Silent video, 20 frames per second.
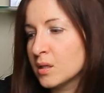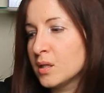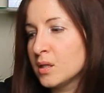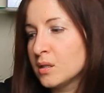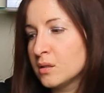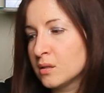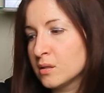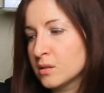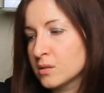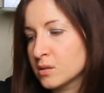
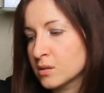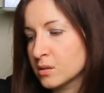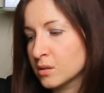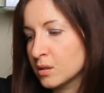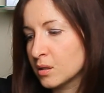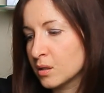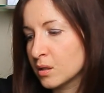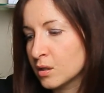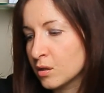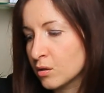in this
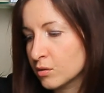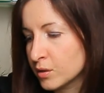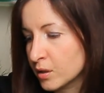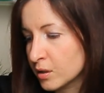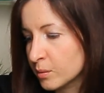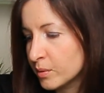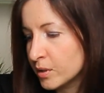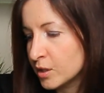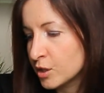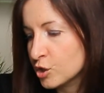uh,
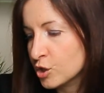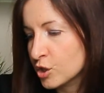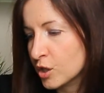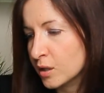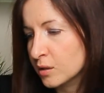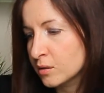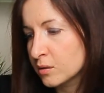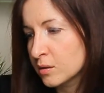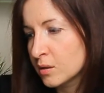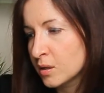Kodak mini
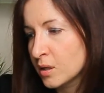shot